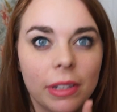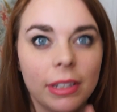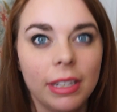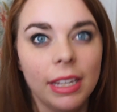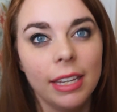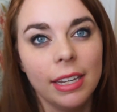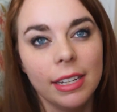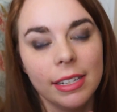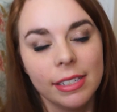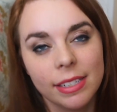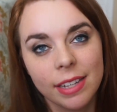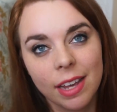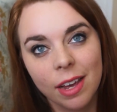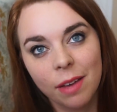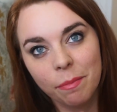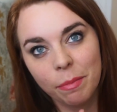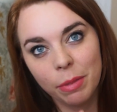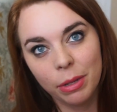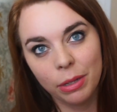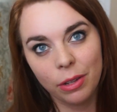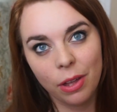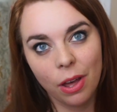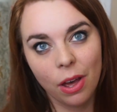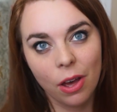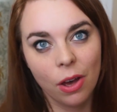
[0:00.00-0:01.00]
link down
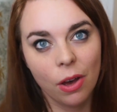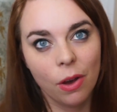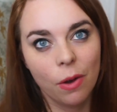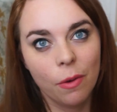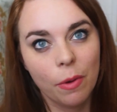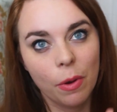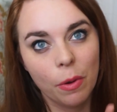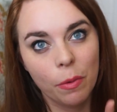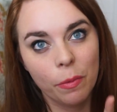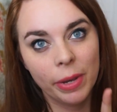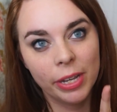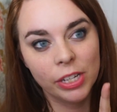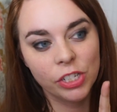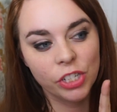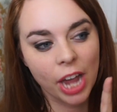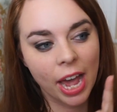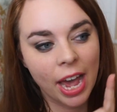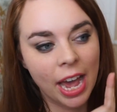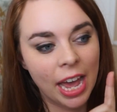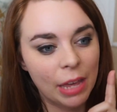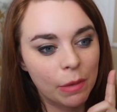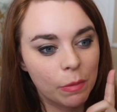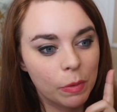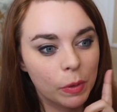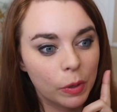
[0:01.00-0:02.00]
below which
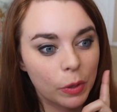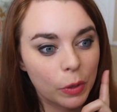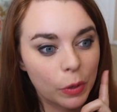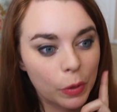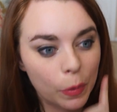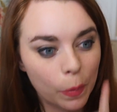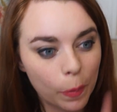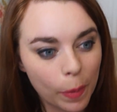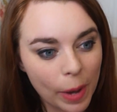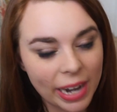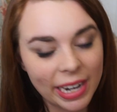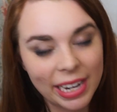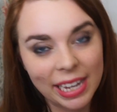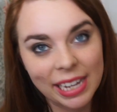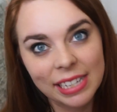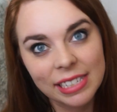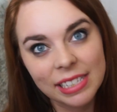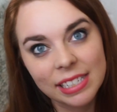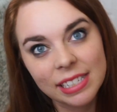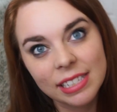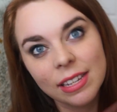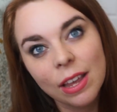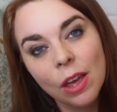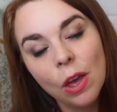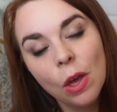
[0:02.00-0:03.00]
I will
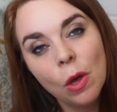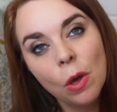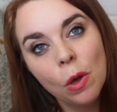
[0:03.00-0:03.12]
credit